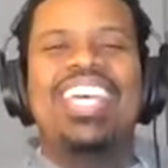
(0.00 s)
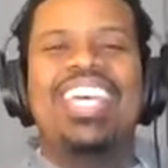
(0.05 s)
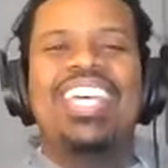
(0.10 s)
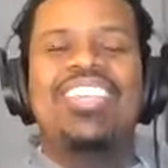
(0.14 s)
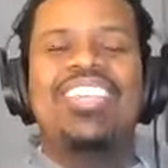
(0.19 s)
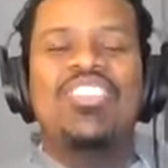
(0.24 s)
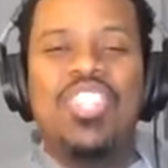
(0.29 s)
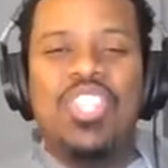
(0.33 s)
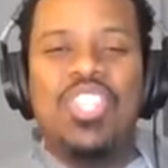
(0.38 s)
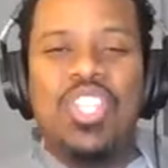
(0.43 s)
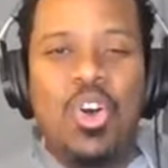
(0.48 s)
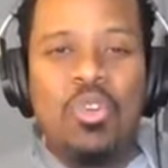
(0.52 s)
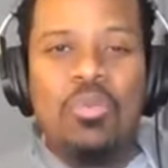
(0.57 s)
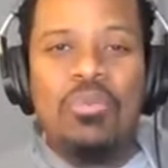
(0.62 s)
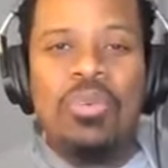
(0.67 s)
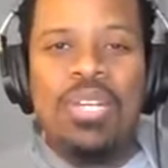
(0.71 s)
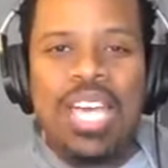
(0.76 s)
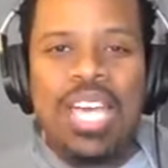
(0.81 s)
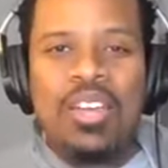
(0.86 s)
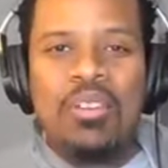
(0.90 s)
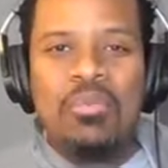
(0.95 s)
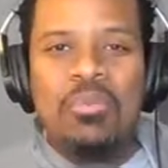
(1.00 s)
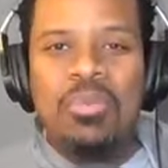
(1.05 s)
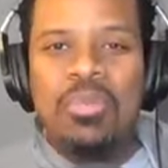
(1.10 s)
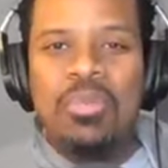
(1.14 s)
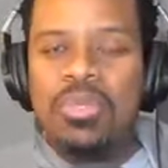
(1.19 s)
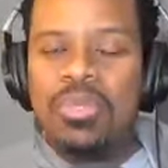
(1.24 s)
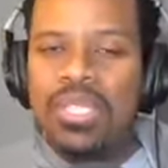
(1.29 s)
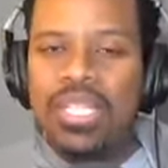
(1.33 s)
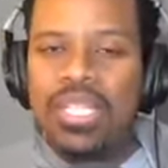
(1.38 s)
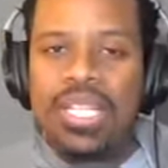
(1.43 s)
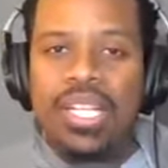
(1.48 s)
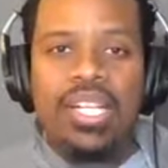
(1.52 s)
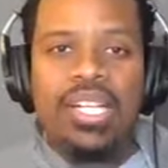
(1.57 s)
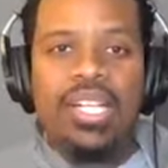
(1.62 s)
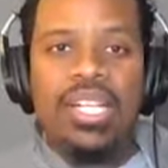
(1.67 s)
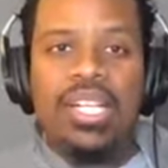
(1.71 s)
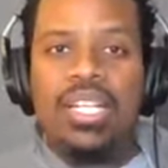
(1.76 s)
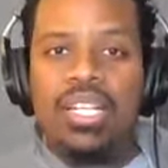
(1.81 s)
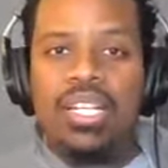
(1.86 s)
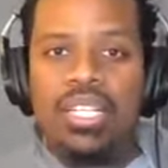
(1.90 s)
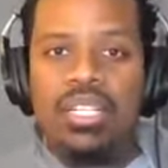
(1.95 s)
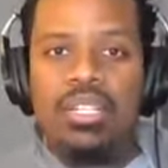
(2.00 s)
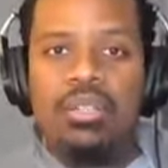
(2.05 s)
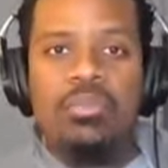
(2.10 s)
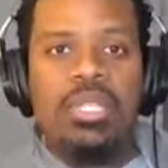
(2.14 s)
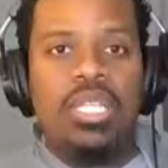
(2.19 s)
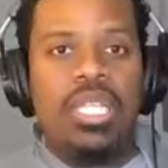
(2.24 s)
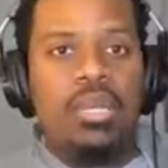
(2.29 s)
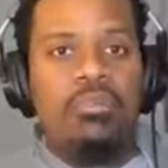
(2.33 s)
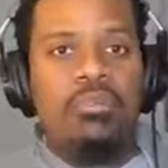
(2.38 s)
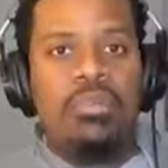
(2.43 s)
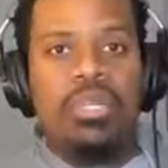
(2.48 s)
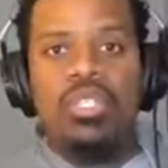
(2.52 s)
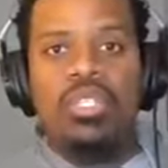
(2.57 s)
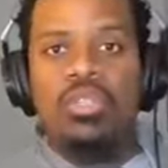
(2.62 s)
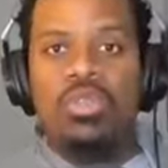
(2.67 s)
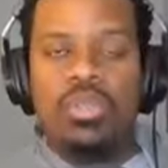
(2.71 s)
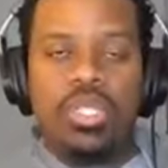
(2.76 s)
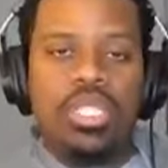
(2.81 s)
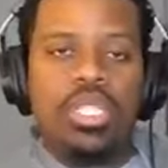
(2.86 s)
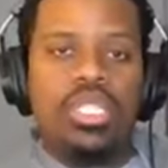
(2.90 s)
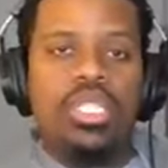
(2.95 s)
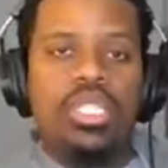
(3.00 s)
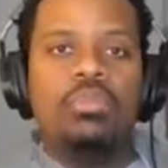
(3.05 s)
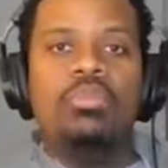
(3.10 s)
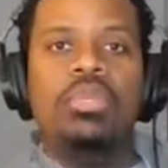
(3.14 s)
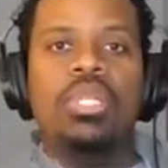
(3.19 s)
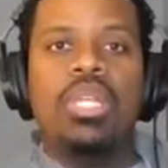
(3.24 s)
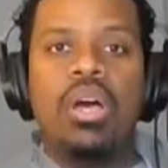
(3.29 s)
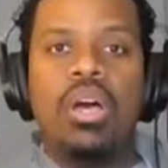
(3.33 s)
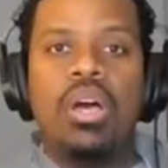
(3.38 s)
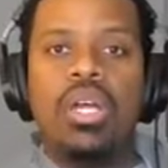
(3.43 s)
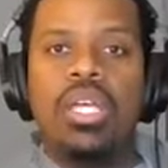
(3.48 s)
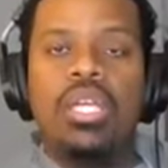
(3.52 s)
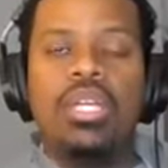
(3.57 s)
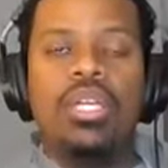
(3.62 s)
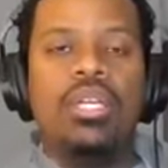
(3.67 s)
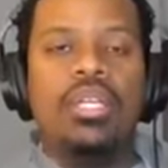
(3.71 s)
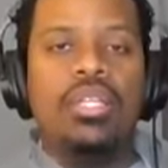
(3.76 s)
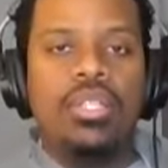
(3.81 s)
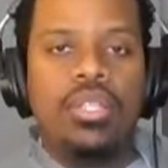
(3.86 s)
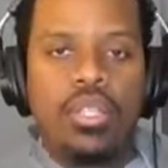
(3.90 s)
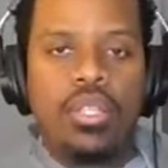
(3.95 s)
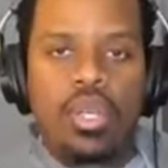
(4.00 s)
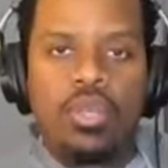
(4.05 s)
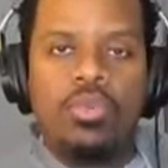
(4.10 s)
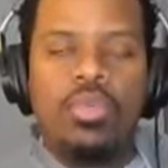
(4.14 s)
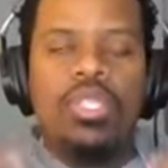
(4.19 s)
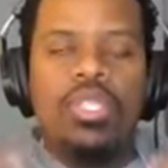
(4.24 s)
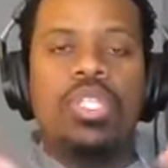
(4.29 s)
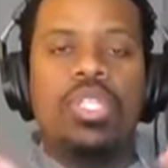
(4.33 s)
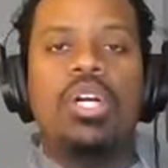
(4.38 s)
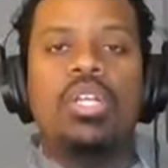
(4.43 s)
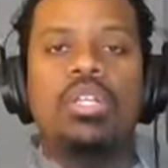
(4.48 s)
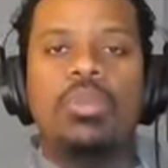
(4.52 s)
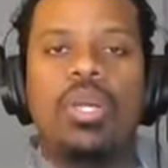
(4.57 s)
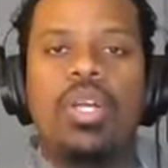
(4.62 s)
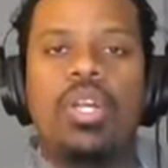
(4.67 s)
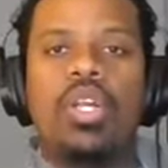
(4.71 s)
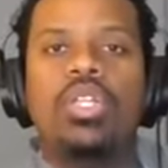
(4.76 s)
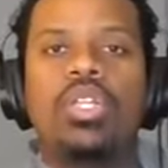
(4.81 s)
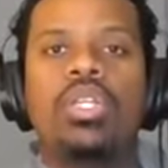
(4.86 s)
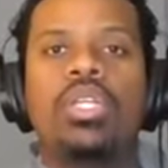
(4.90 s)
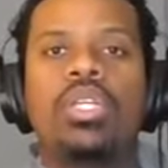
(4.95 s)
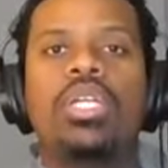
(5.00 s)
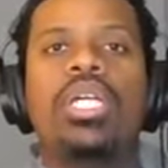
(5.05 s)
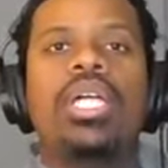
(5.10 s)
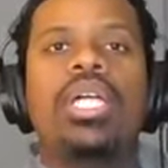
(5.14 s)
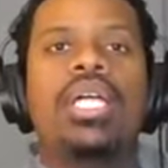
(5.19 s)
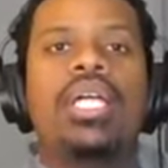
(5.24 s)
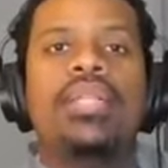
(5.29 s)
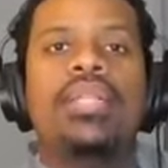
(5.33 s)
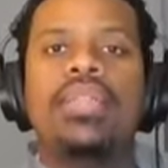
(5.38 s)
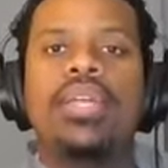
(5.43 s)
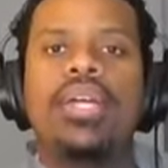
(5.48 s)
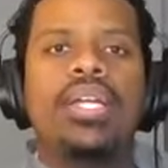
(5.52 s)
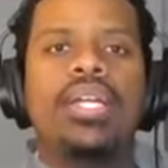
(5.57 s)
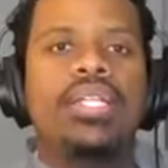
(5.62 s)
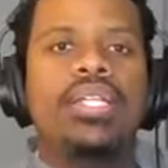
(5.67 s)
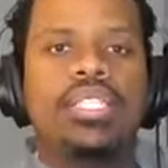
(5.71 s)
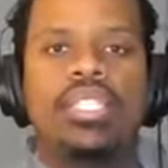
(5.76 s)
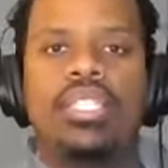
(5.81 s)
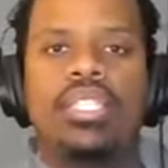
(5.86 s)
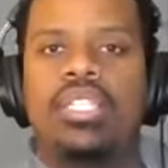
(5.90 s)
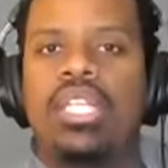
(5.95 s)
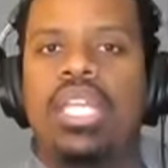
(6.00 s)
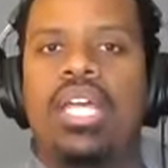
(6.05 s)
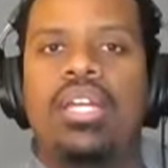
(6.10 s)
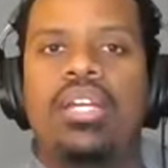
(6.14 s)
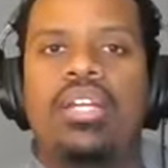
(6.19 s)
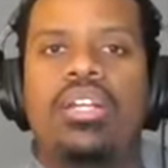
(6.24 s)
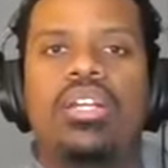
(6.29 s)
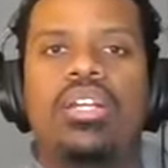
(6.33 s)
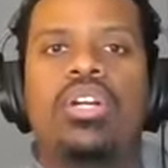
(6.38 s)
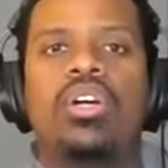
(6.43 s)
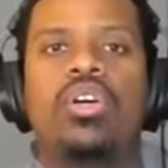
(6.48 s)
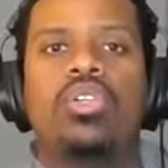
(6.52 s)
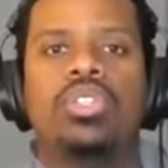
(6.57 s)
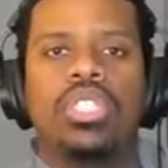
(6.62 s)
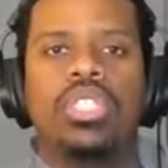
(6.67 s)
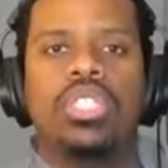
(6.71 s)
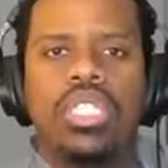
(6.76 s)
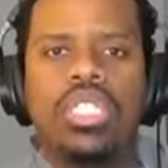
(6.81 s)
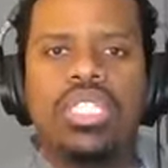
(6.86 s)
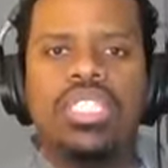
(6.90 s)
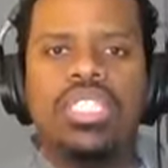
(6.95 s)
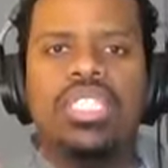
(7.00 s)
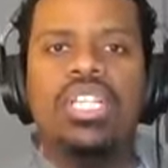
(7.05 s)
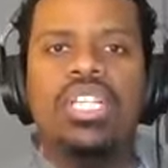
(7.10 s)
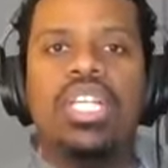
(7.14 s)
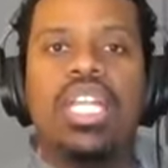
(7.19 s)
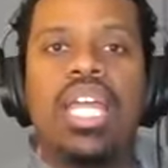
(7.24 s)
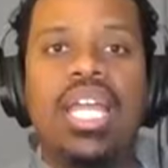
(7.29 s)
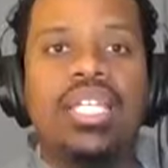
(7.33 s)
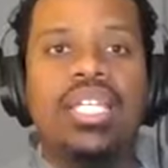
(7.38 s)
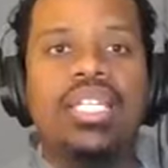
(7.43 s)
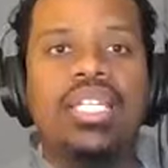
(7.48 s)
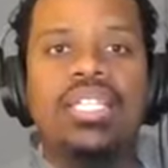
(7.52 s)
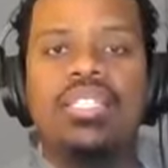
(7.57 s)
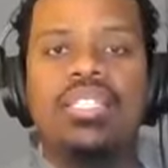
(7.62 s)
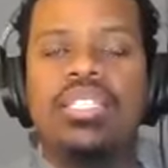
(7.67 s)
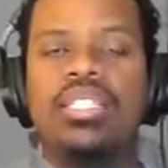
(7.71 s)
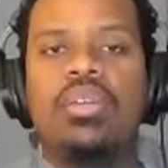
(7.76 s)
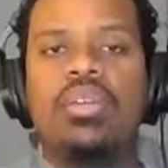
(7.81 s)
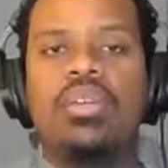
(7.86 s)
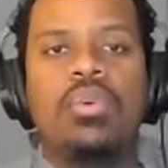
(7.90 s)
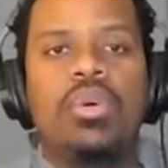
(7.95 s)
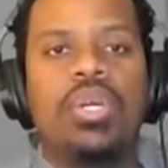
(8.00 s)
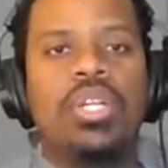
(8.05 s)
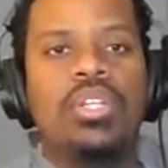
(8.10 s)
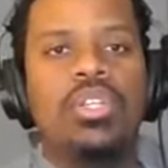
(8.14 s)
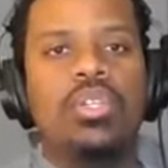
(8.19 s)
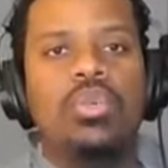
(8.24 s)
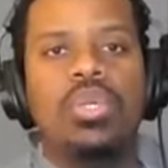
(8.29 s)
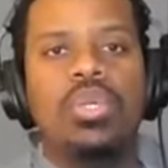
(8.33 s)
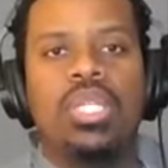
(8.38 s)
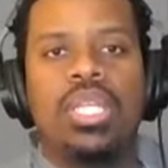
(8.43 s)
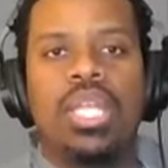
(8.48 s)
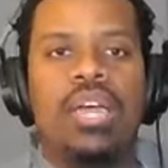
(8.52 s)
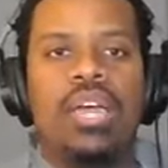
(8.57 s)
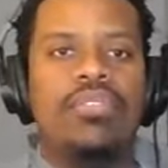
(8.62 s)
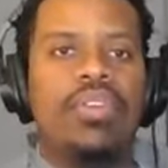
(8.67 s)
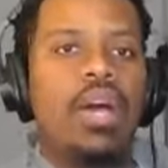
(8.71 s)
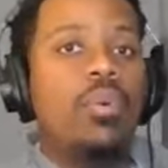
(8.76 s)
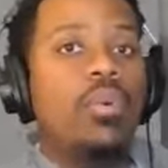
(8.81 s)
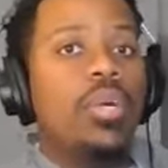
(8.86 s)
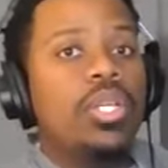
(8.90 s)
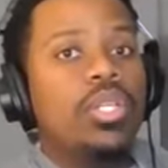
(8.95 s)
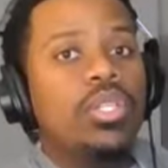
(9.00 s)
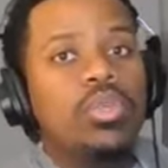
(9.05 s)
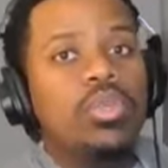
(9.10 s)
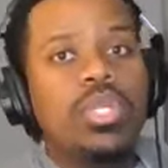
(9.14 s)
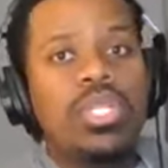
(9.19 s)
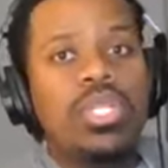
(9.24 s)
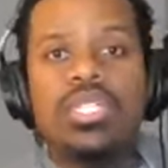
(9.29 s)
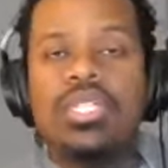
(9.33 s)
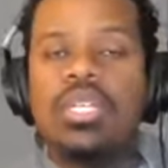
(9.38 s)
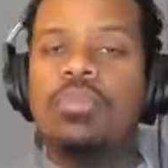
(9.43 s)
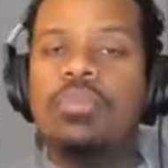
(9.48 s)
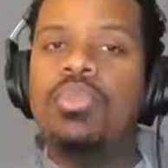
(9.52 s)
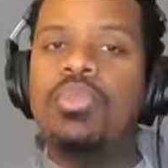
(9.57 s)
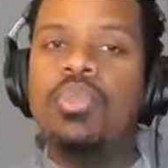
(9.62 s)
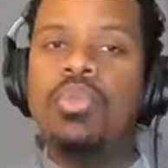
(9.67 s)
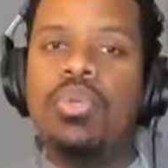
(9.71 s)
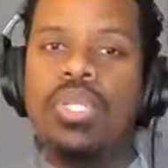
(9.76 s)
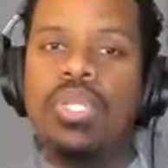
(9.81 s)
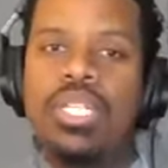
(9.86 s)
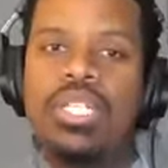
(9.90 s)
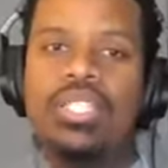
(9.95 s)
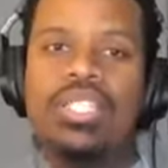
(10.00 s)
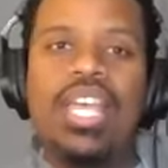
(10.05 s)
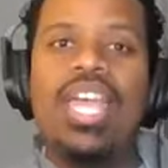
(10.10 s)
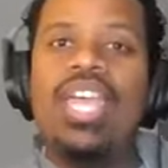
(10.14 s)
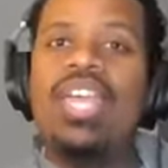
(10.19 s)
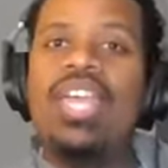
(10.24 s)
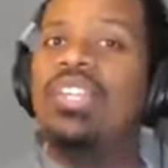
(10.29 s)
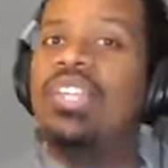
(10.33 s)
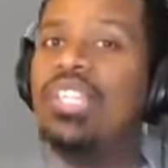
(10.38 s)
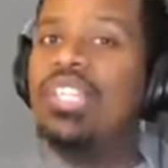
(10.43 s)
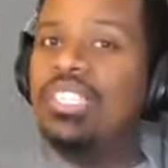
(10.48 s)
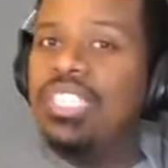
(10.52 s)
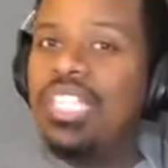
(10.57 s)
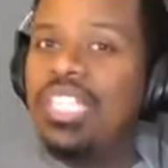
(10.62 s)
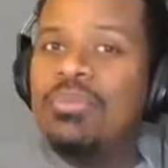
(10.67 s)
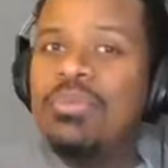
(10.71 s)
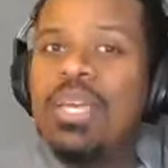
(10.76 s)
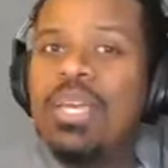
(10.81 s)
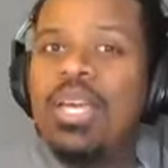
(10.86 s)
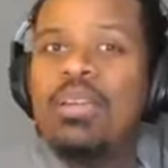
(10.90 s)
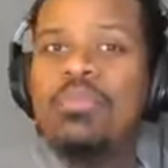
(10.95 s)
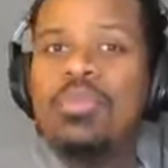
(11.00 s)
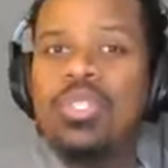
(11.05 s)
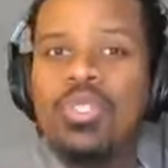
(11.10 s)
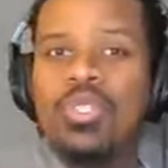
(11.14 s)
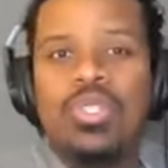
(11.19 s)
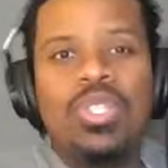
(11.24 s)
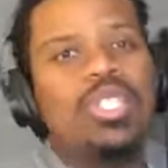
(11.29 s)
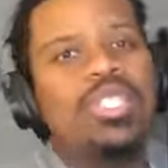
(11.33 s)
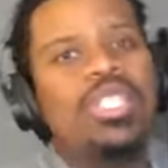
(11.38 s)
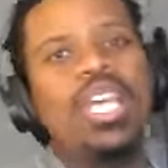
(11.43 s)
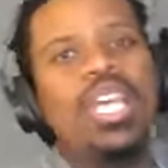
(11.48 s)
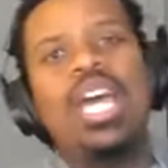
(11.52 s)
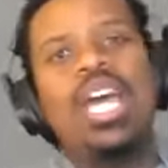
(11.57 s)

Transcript: You get to hold them accountable. They're going to come in that mentorship, belonging, as we talked about earlier, they're going to share a lot of their goals. They're going to share a lot of things that they want to do in life. I want to do this. I'm doing this. Hey, look, check me out. I'm going to do this.